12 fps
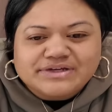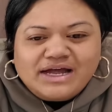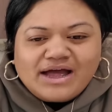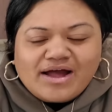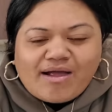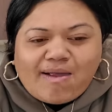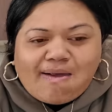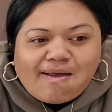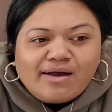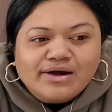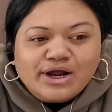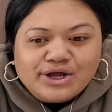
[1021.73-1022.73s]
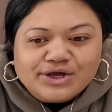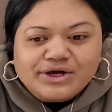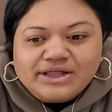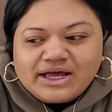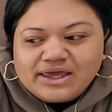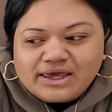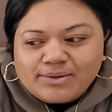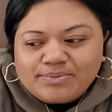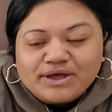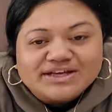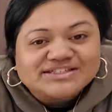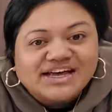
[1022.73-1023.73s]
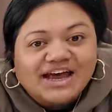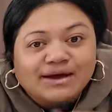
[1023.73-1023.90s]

you nah. Lucky, no, you're lucky because I